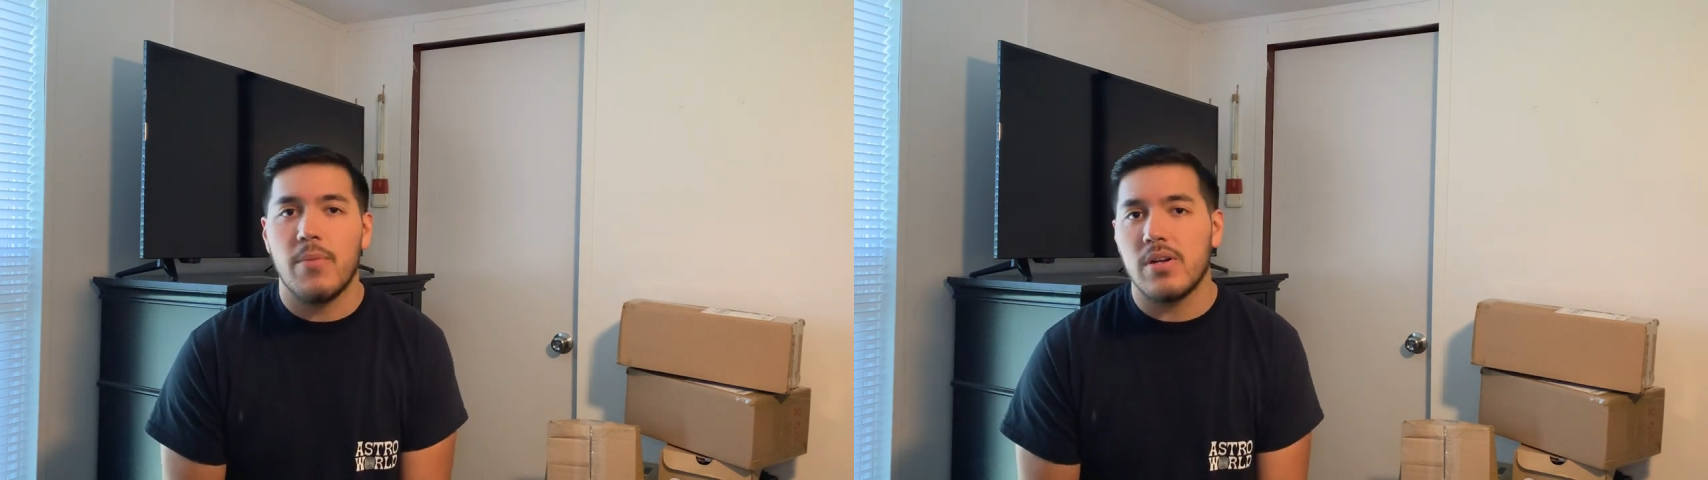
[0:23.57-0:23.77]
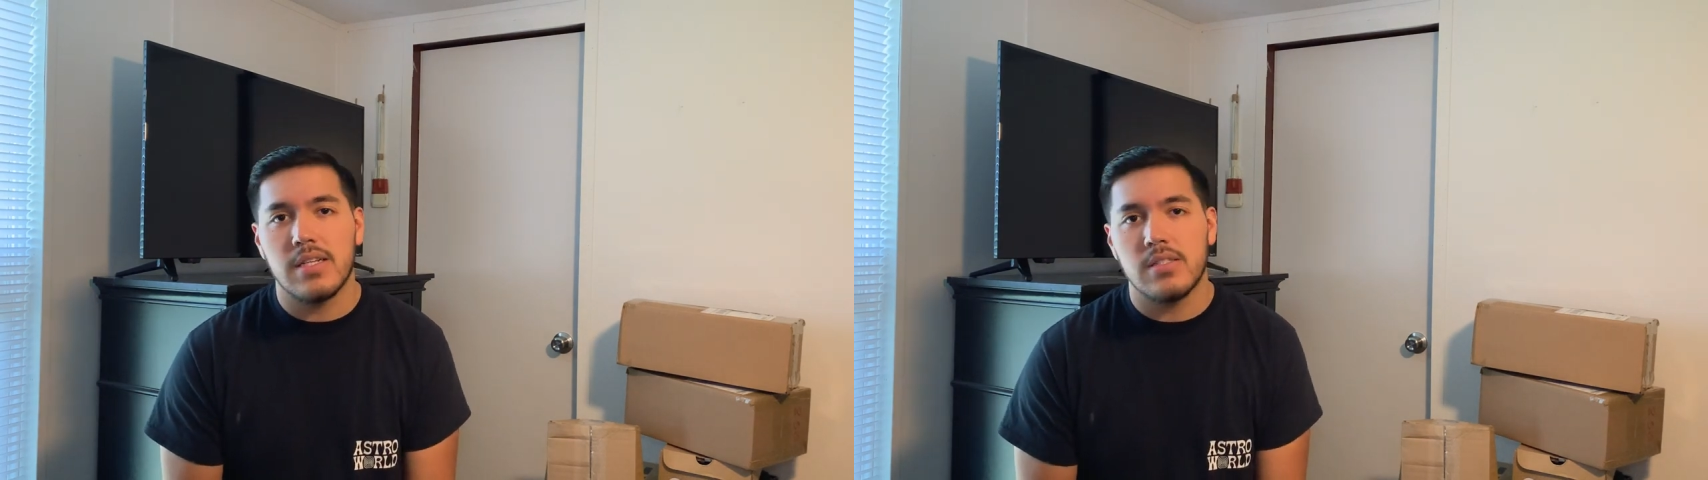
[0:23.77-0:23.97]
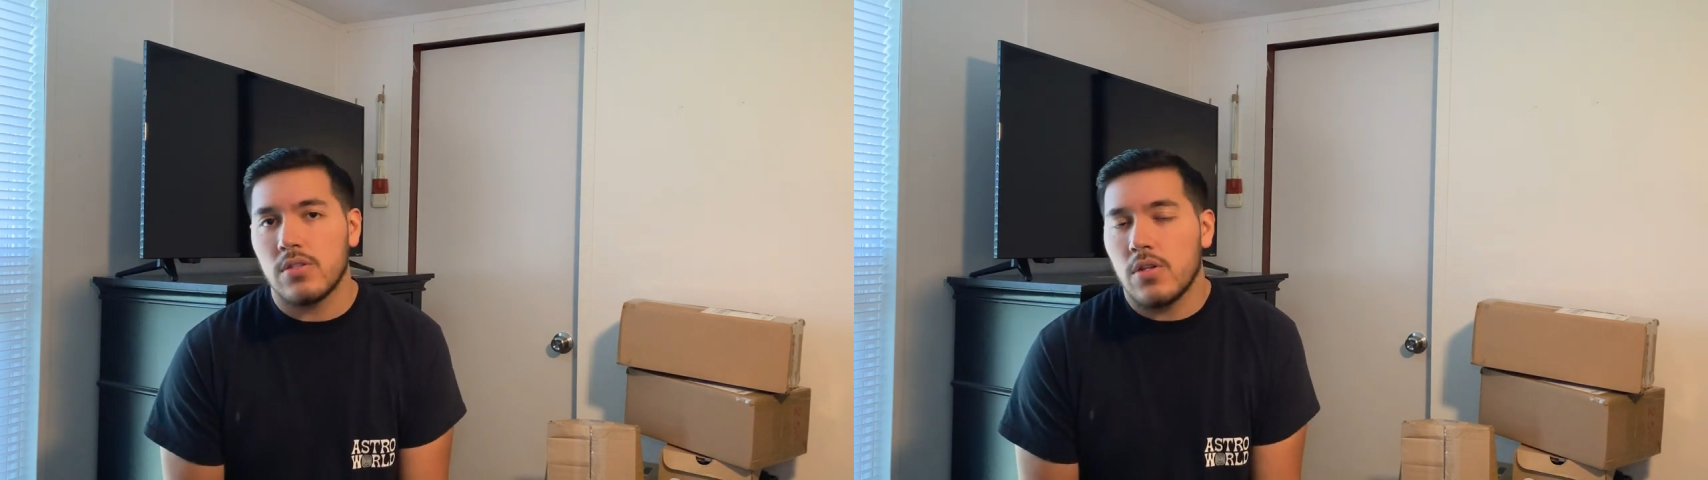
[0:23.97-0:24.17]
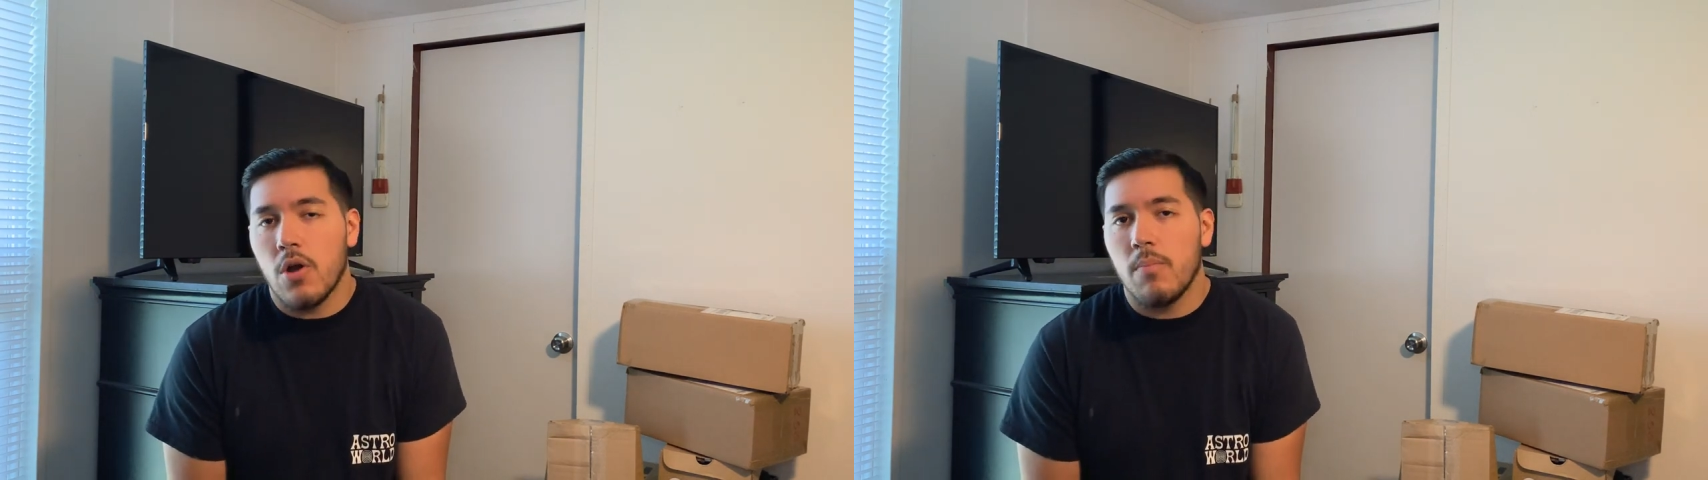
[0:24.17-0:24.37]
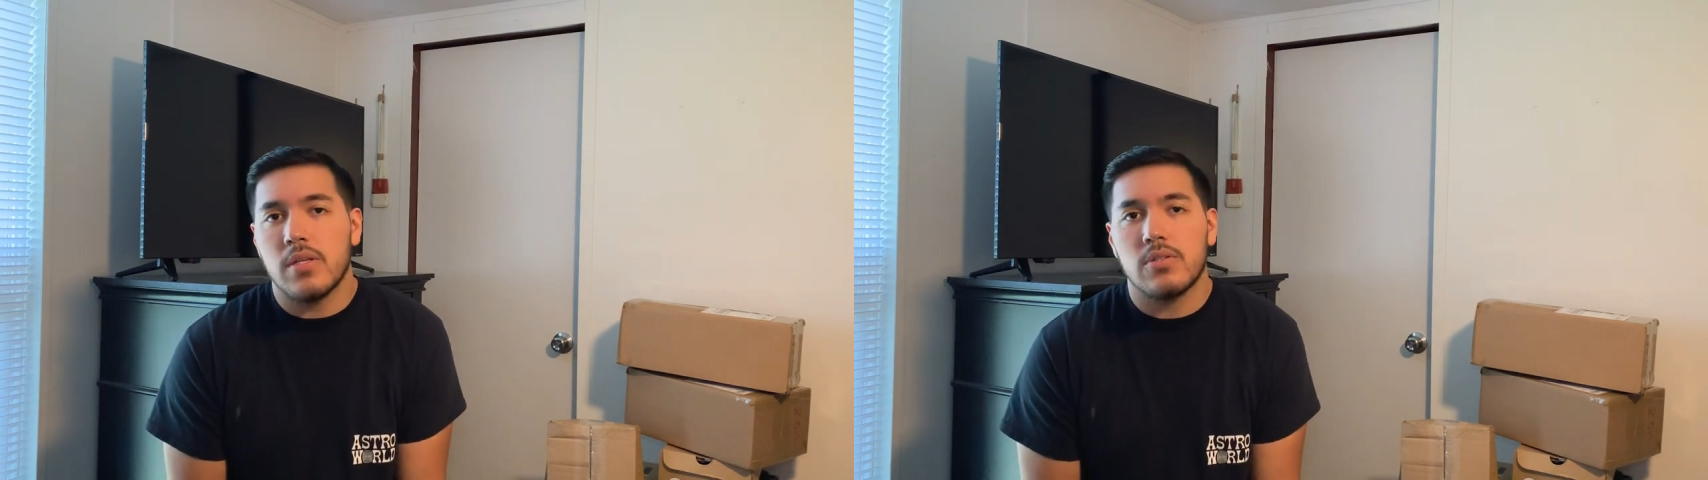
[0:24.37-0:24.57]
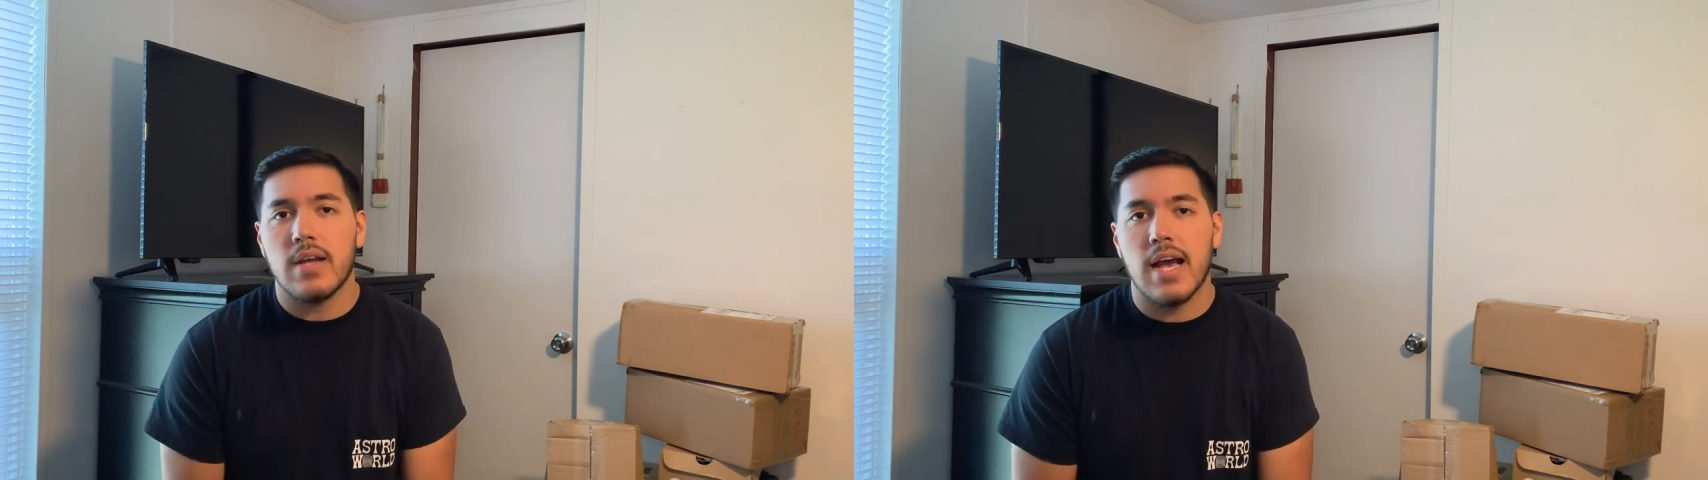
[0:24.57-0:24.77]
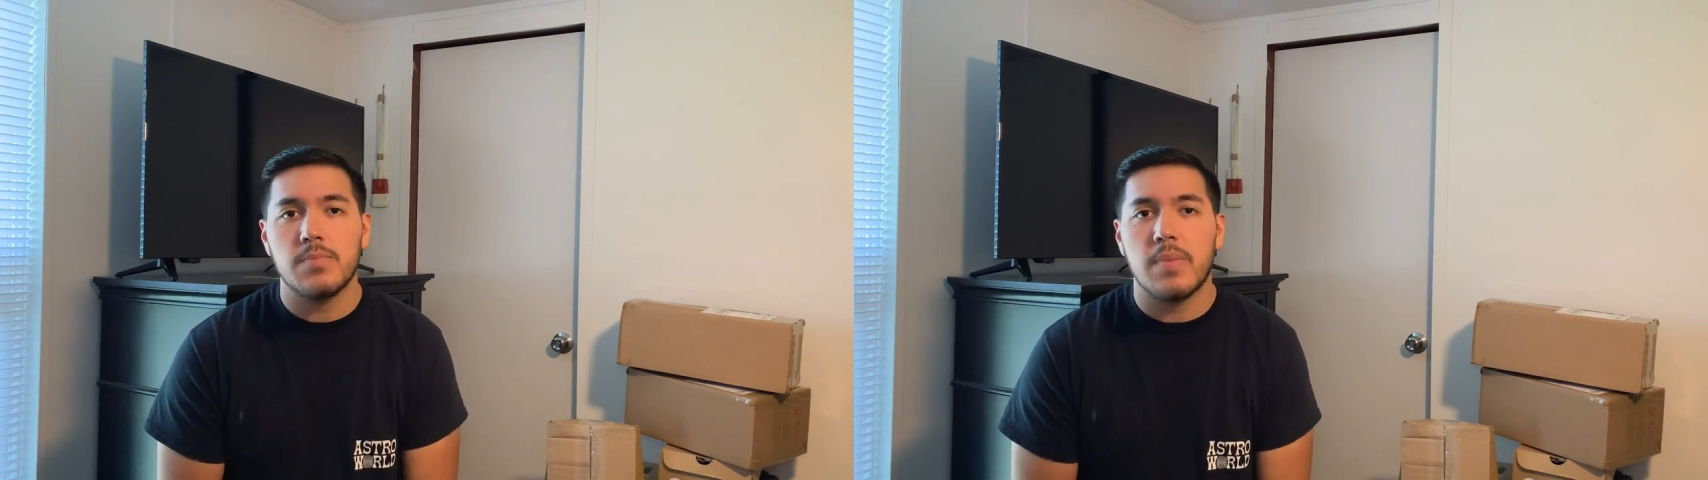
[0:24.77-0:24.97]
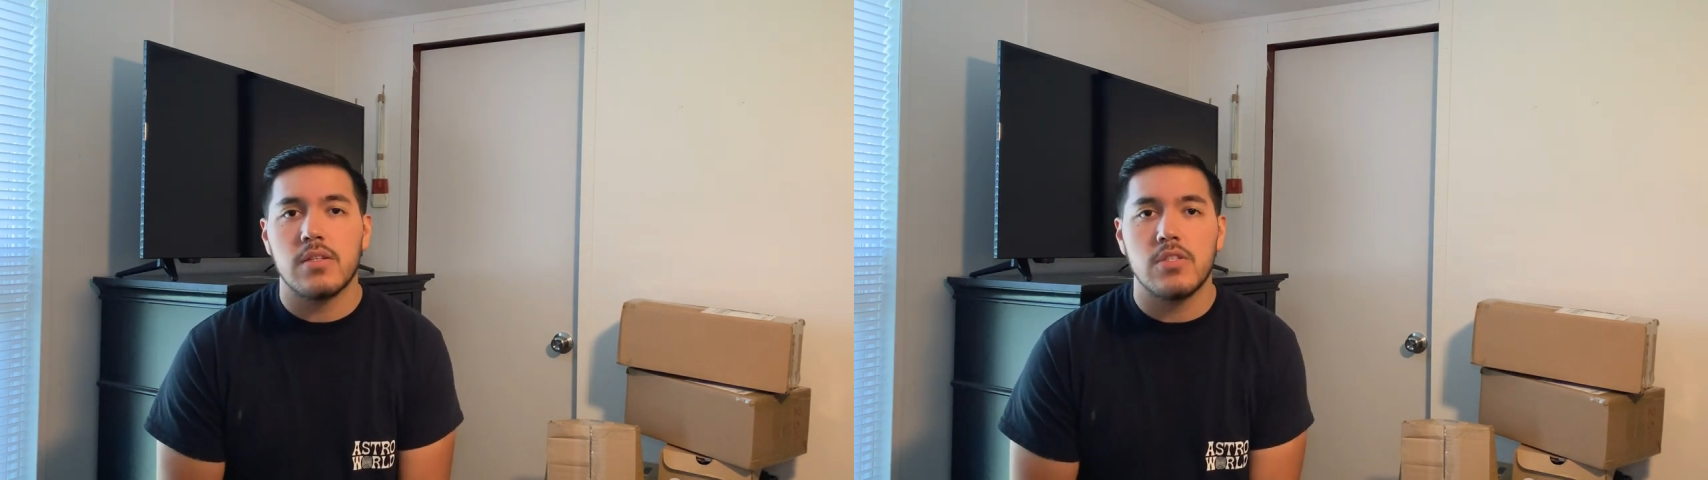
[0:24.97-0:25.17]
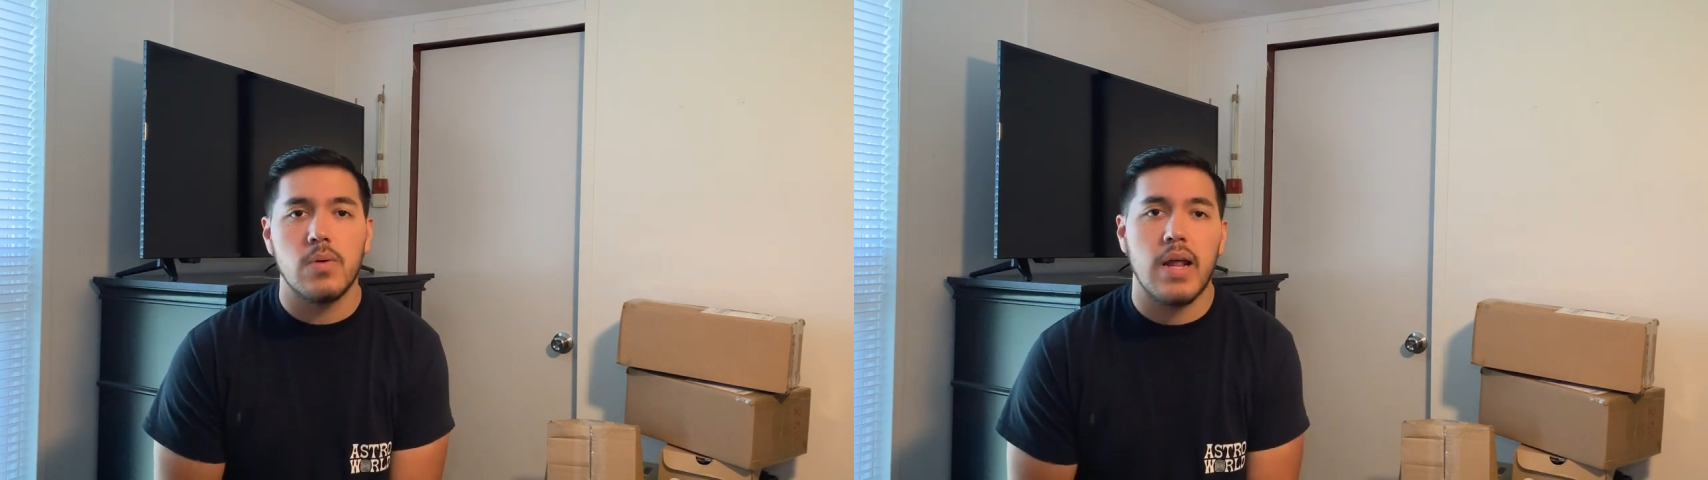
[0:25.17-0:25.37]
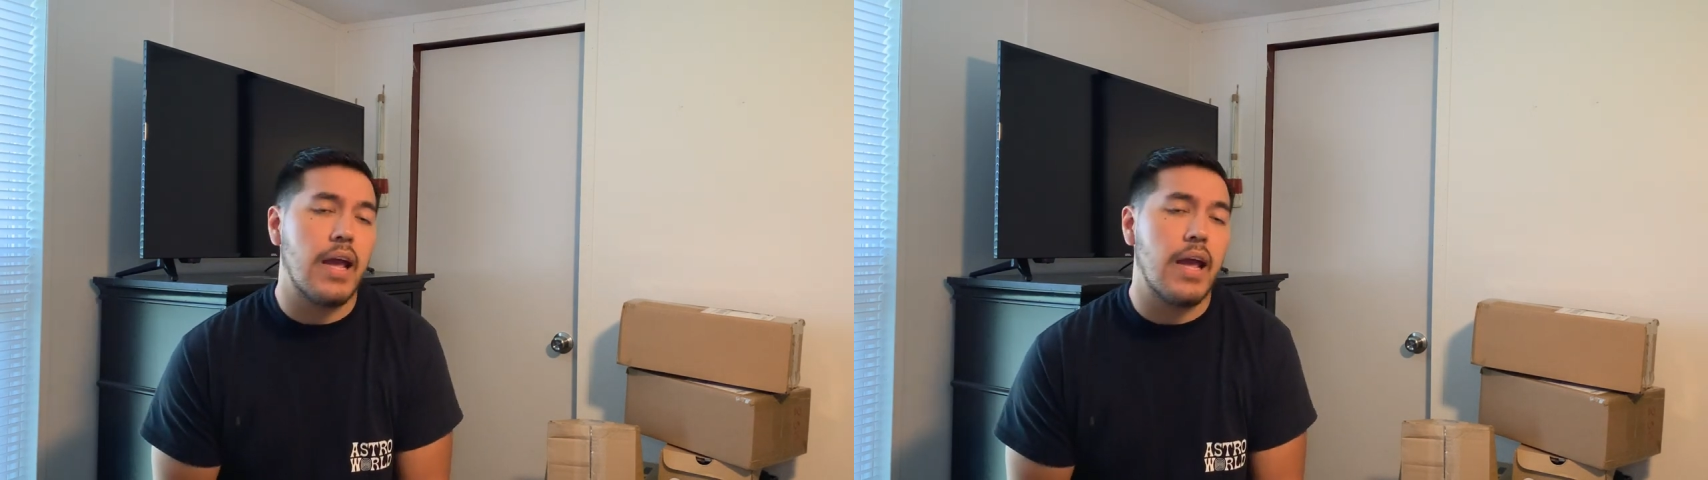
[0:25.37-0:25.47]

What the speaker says: There is no mystery aspect to it.